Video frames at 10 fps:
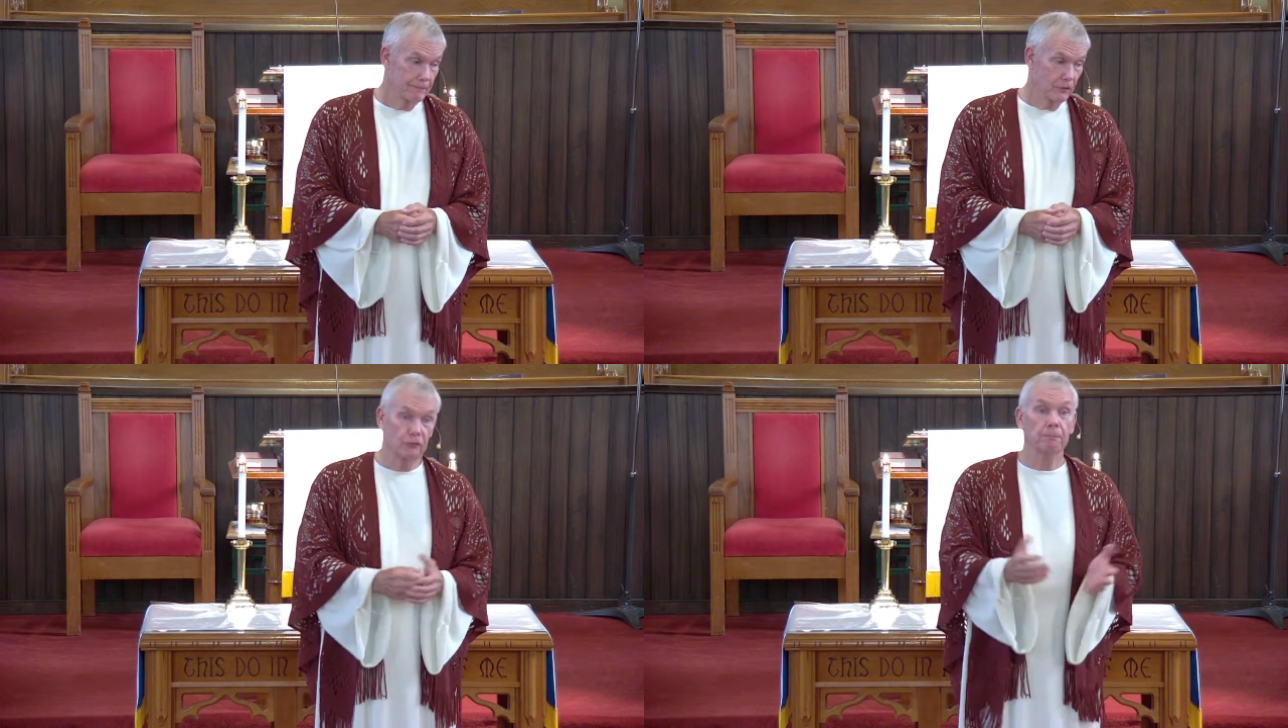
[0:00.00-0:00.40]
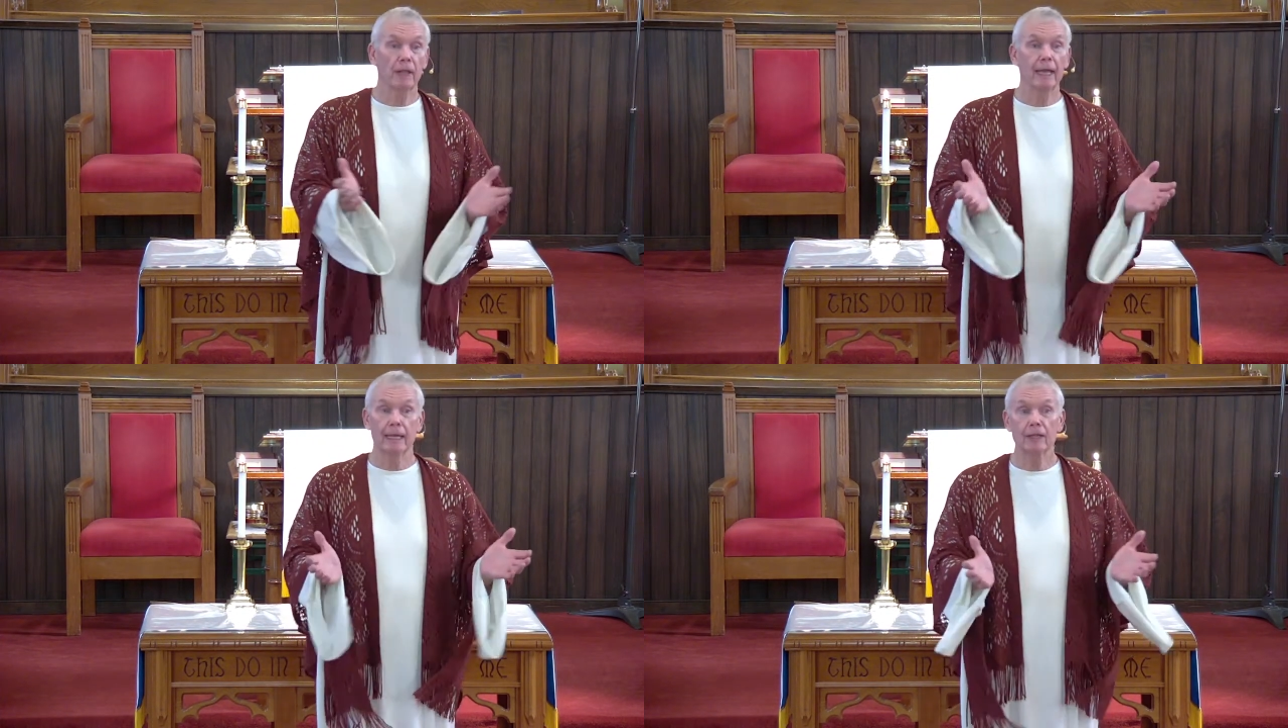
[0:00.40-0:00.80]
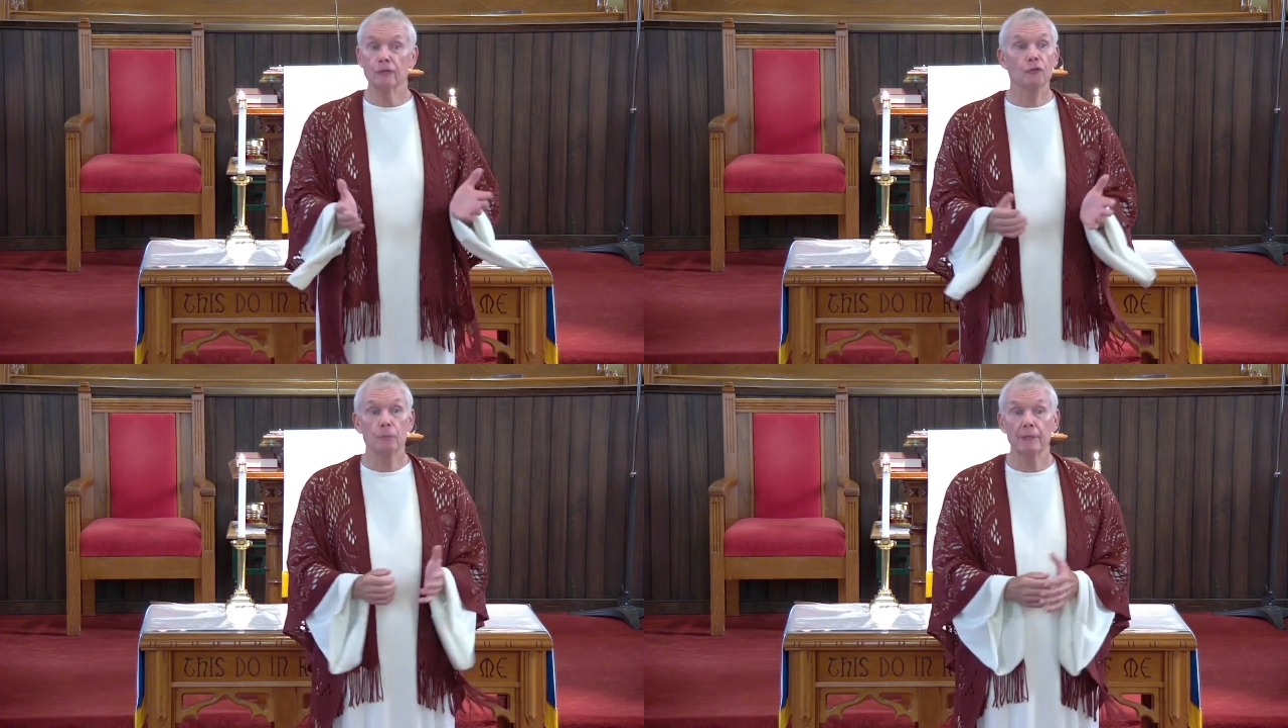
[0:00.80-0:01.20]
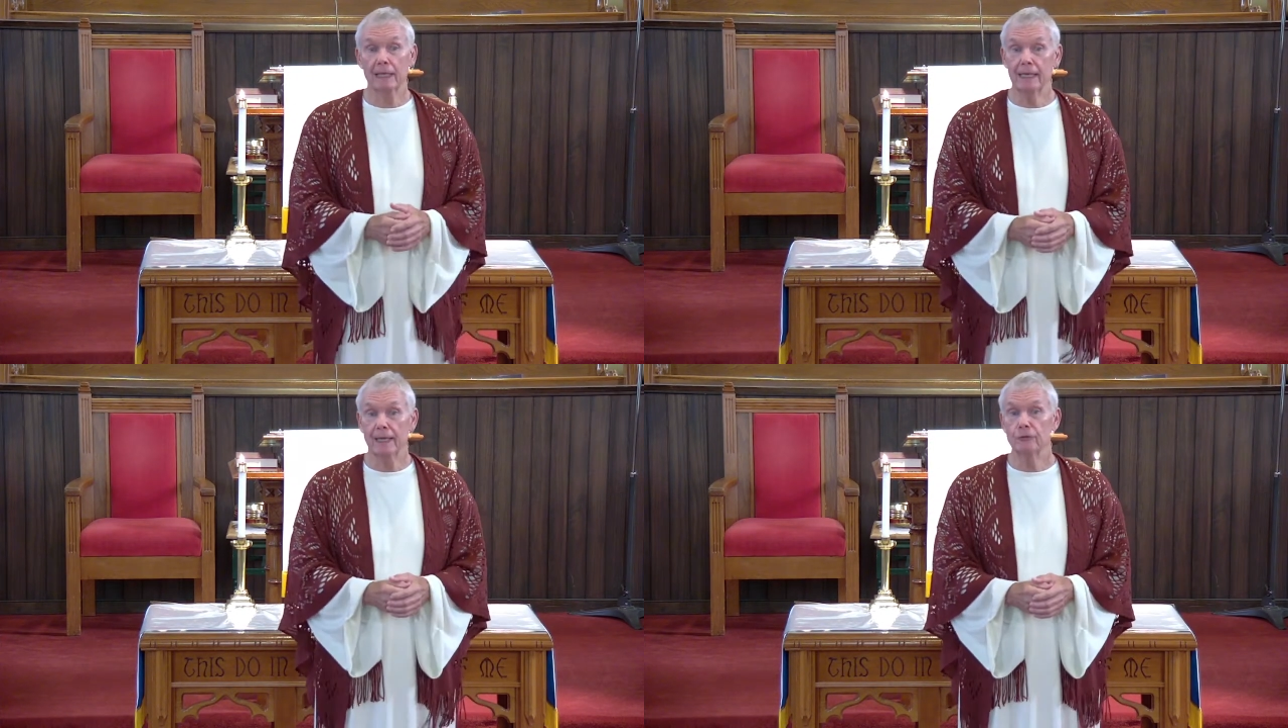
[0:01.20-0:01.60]
displaying his
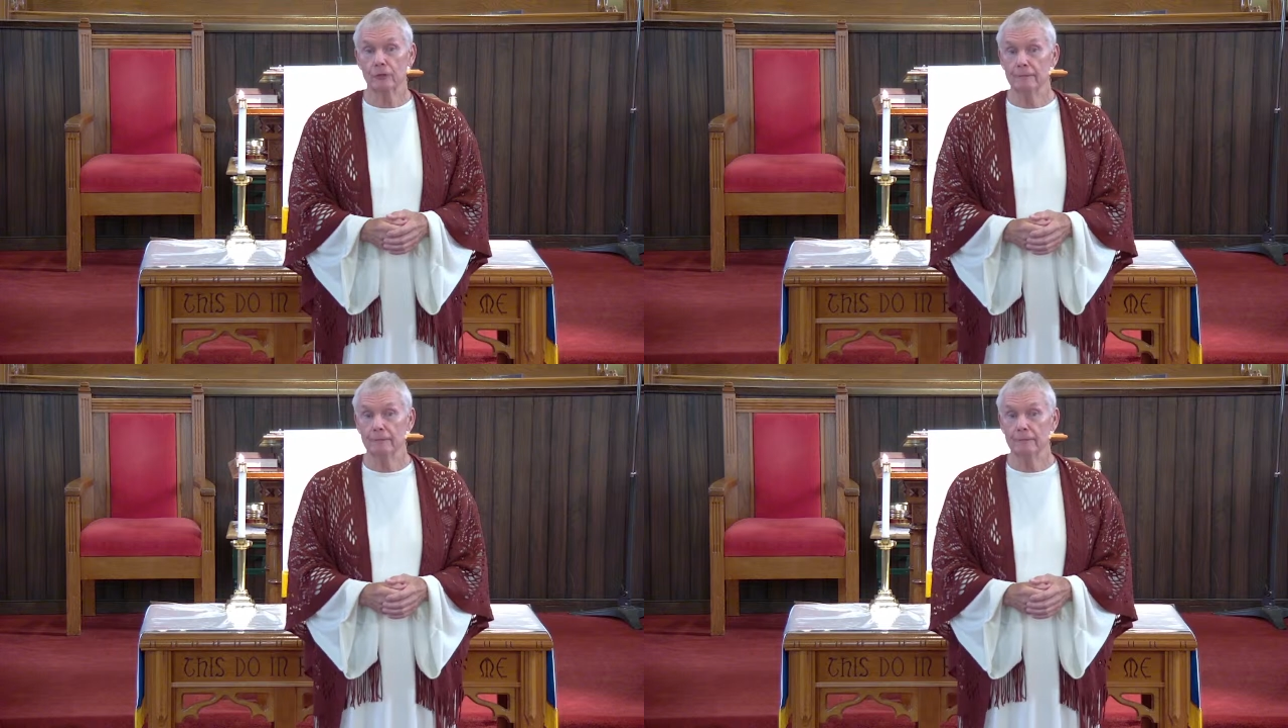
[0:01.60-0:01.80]
humiliation.